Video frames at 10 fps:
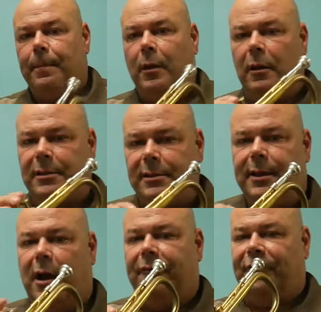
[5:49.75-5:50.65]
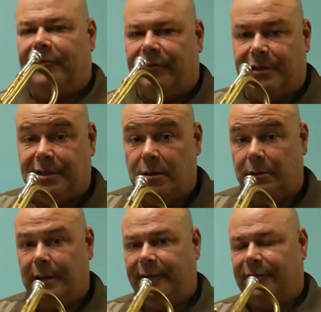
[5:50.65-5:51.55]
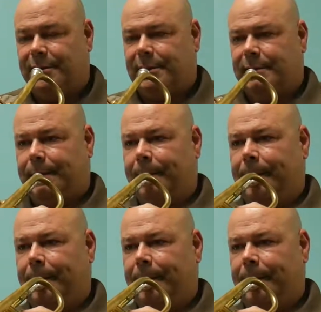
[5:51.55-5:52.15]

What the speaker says: Now listen carefully for the tonal differences.